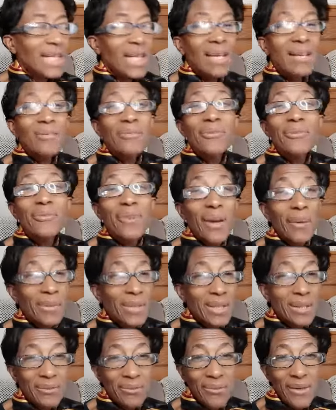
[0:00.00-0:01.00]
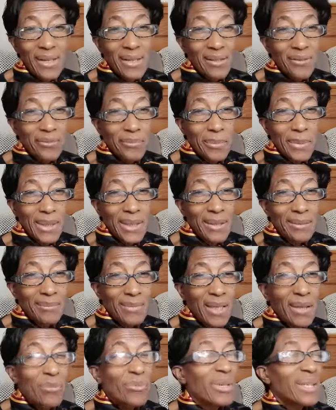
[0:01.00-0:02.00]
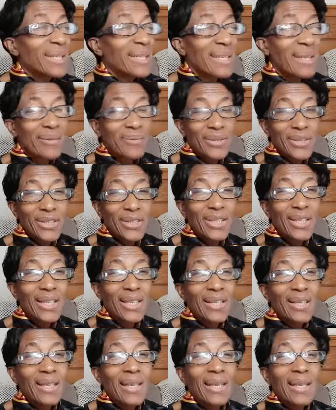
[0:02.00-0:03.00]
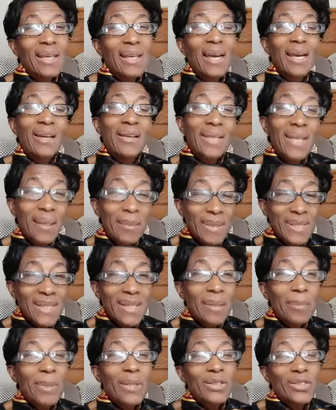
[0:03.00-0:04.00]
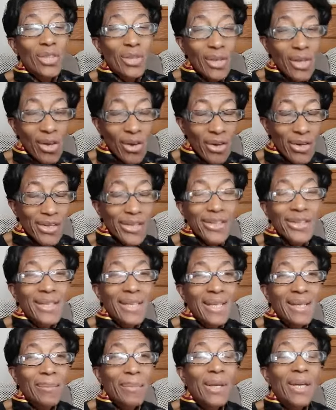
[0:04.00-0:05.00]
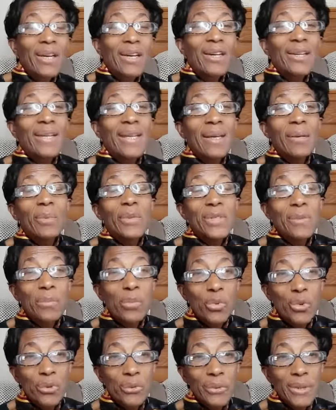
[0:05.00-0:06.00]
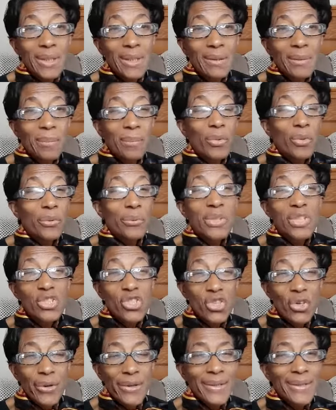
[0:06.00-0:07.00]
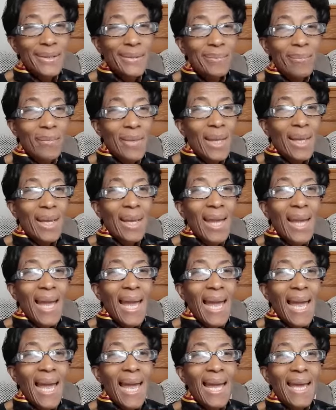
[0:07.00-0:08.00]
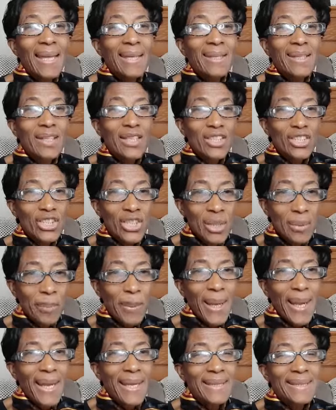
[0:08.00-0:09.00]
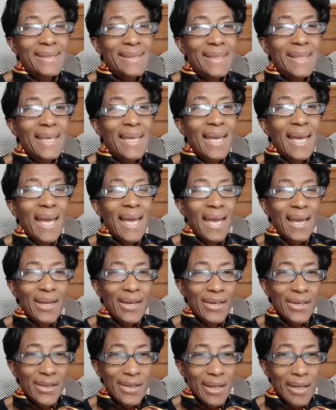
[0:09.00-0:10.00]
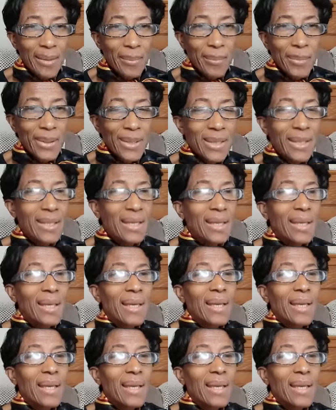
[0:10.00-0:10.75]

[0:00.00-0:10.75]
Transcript: A very good friend of mine. I really loved her. Her name is in the book, so I'll call her name. Her name was Maureen Jordan. And she passed. And her hubby,